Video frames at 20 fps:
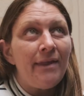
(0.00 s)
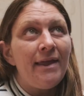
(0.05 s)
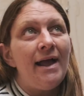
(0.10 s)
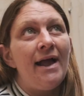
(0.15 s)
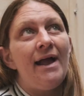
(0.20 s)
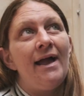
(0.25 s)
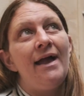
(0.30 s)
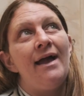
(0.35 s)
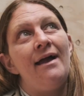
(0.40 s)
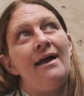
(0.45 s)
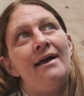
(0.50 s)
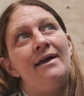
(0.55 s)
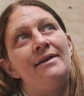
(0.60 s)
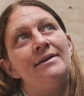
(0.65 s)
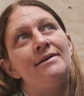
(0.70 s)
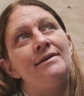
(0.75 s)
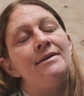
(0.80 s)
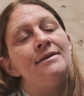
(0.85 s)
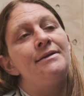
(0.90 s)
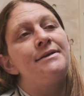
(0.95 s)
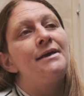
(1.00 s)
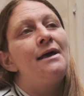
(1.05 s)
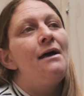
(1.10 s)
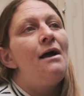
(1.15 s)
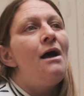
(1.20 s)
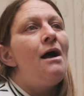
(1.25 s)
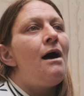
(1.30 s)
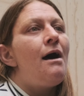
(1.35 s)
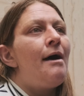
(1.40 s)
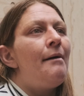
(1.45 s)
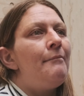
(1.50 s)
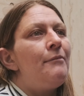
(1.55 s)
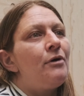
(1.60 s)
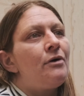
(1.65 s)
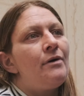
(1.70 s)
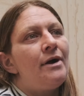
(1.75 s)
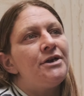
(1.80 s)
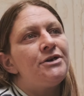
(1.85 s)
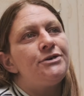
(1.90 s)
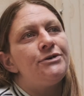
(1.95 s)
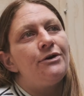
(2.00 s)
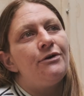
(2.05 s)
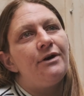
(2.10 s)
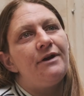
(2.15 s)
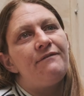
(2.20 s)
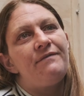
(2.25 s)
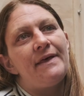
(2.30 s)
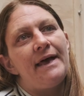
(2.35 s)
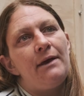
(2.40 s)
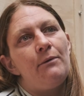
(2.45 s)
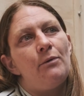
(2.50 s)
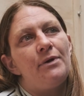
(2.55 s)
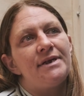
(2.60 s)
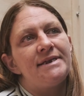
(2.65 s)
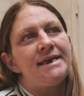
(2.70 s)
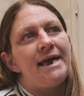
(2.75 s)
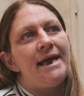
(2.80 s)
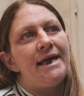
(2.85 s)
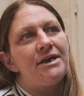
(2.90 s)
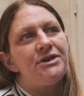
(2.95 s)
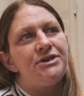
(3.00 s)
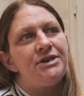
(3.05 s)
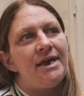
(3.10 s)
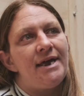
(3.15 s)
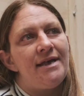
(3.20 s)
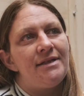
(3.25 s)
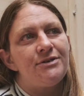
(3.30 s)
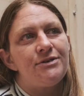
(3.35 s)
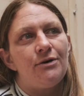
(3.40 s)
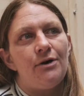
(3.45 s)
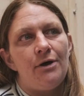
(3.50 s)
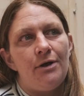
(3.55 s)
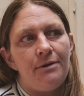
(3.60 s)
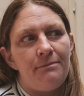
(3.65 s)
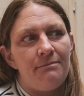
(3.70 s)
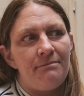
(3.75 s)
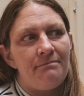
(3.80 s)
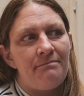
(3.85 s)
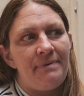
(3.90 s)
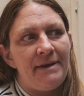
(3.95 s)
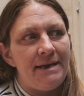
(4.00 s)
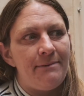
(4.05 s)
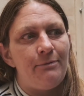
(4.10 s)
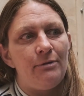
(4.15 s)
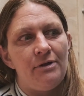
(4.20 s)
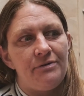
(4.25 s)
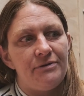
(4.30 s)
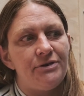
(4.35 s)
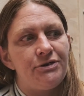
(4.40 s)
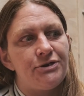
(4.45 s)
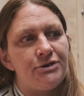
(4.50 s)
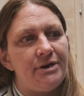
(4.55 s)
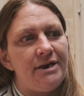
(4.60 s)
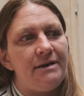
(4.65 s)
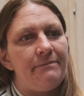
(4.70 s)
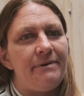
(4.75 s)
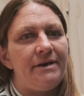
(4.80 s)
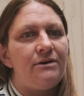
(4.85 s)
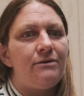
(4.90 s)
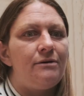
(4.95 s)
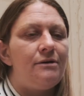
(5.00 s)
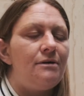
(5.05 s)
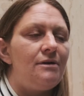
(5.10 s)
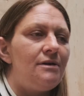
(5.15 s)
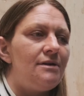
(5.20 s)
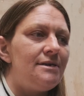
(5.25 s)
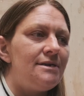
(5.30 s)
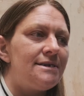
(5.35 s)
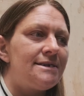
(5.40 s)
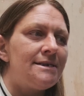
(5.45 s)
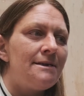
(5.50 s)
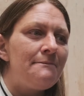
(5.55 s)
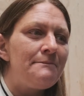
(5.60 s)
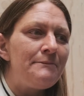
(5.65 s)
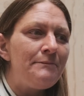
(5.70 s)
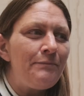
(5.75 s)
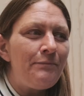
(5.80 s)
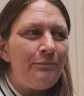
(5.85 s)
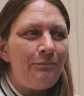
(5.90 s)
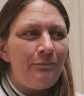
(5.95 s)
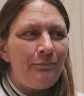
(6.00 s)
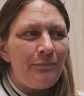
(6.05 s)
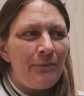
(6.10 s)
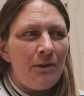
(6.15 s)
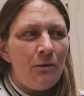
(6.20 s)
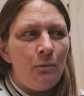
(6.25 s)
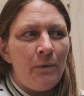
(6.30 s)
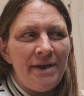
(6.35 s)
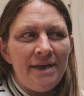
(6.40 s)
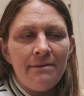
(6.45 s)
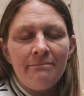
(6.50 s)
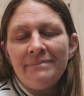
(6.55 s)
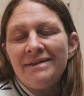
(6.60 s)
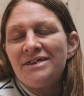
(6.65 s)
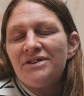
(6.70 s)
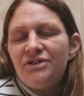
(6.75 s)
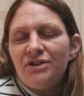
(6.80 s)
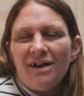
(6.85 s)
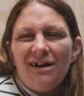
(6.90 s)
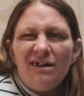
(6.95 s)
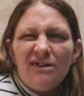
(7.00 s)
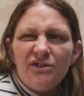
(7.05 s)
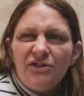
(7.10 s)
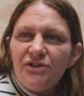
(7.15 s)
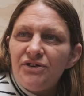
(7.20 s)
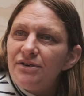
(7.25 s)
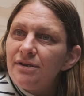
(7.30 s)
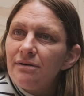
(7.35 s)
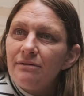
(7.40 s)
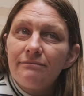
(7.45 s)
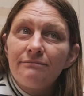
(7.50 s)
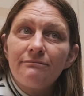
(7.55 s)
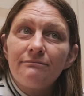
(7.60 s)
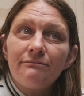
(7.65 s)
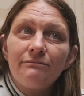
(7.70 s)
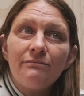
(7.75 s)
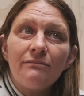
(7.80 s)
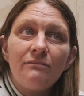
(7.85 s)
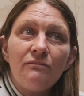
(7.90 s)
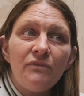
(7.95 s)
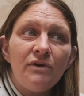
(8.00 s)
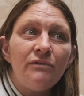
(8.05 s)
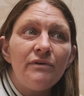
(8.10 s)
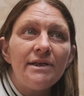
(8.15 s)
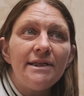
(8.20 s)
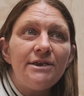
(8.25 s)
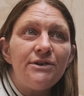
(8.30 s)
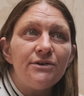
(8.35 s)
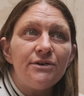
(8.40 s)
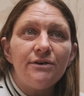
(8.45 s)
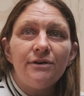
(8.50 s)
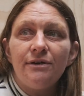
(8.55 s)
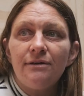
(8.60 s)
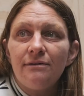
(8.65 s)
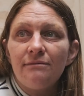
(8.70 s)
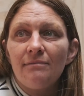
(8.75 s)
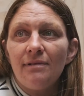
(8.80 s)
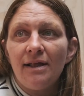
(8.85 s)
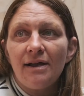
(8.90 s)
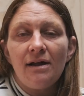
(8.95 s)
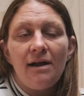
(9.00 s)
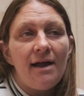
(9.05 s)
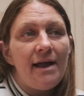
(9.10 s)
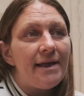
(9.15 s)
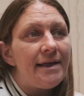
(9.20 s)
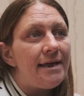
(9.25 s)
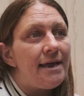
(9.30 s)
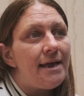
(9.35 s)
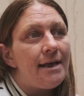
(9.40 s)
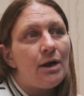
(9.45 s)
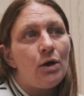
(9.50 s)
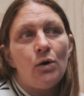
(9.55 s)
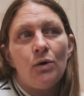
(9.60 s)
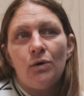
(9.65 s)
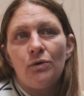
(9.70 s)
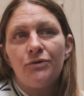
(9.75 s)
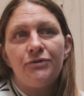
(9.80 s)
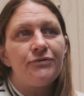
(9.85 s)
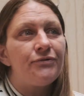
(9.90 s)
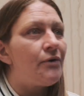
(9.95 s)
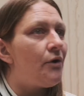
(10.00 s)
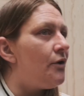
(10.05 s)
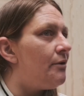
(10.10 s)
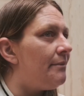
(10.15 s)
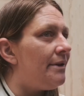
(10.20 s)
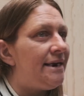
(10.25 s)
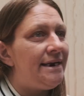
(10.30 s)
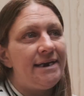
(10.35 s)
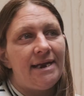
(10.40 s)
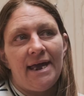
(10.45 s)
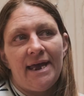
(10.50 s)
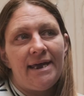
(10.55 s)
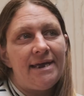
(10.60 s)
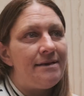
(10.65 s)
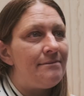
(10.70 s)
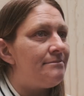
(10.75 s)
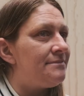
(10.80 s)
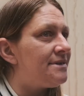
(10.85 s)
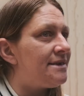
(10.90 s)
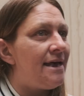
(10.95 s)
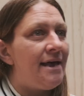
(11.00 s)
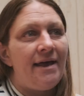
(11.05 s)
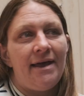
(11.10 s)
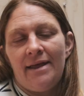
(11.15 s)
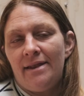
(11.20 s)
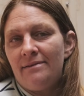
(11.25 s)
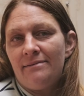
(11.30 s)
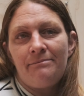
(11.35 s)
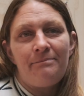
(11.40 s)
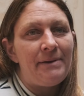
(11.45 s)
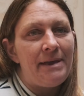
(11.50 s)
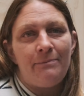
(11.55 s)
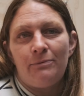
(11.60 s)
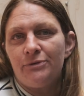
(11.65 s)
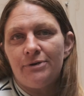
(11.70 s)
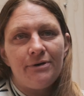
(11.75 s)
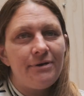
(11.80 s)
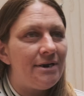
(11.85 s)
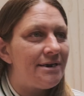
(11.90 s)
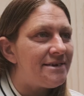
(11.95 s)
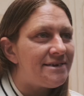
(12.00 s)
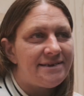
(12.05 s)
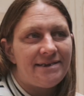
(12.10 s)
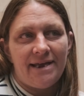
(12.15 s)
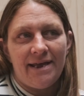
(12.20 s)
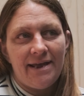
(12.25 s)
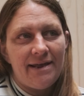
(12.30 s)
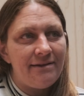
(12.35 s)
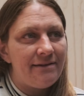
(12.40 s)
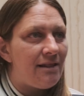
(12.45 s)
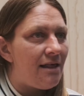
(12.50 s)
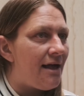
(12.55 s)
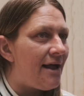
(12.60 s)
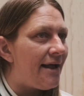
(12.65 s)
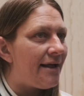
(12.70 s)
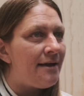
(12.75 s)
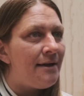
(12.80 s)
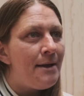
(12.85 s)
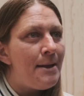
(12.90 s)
And I'm not quite sure if they want to take a chance on people on the street, because we get misjudged. We really do. Like, I get called so many names, and people don't understand, like,